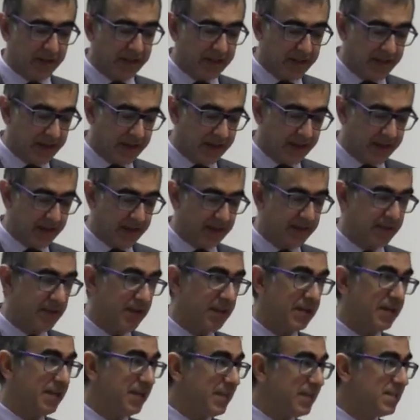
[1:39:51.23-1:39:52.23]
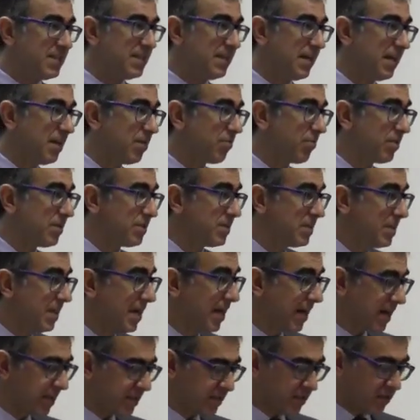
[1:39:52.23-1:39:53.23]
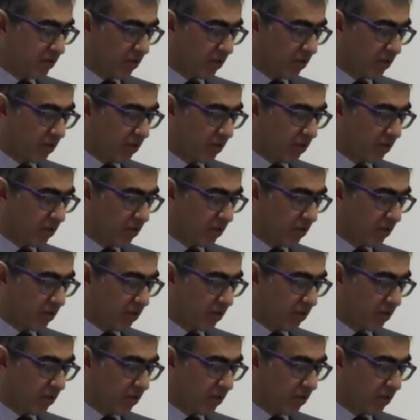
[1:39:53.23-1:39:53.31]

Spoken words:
the initial research